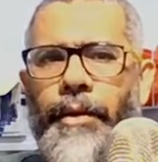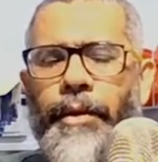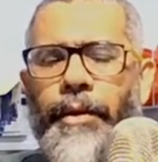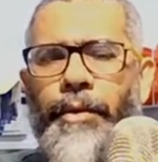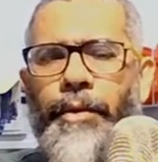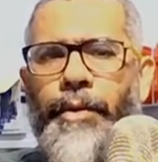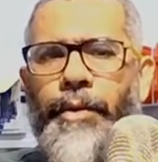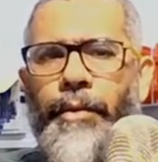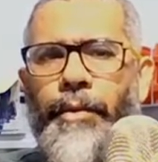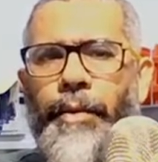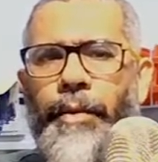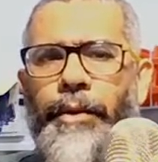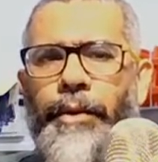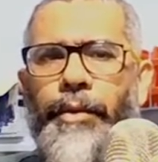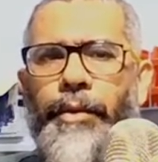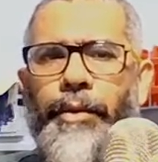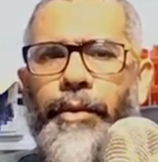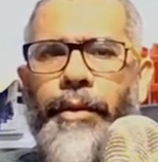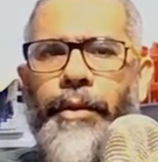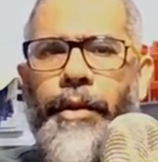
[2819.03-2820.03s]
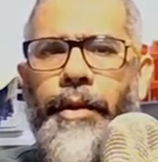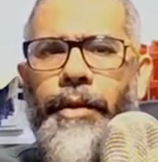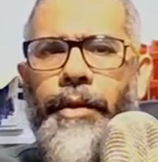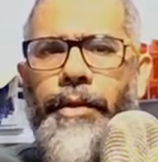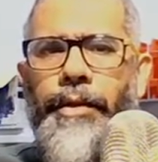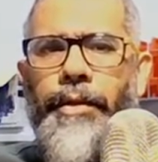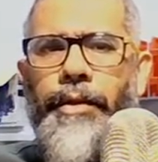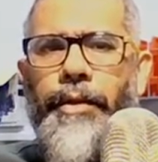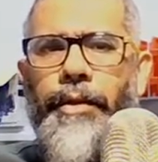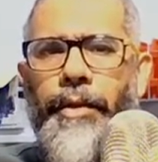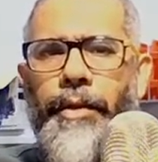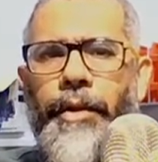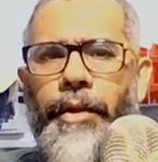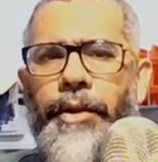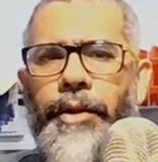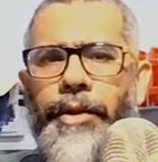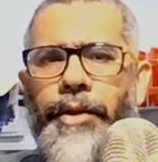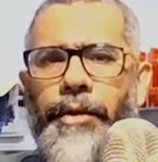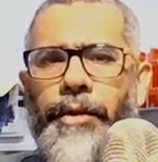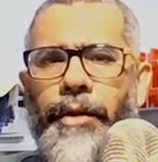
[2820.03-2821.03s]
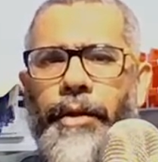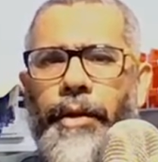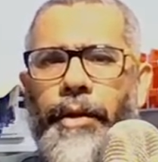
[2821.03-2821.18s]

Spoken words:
So what you do is, initially